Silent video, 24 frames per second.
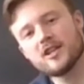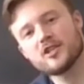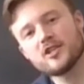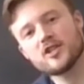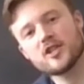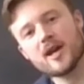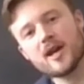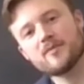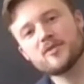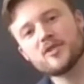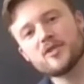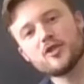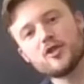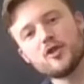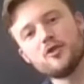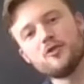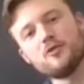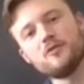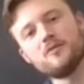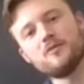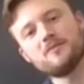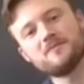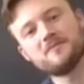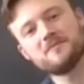Chapter
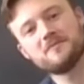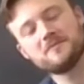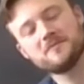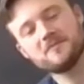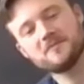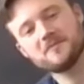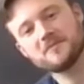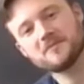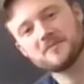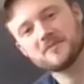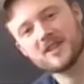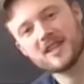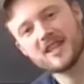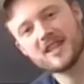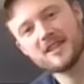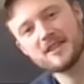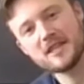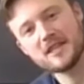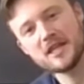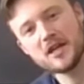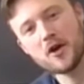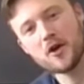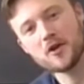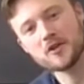2,
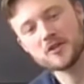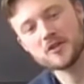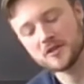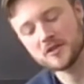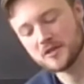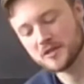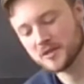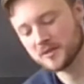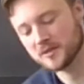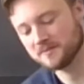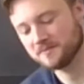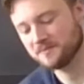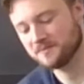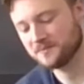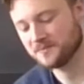The Otters.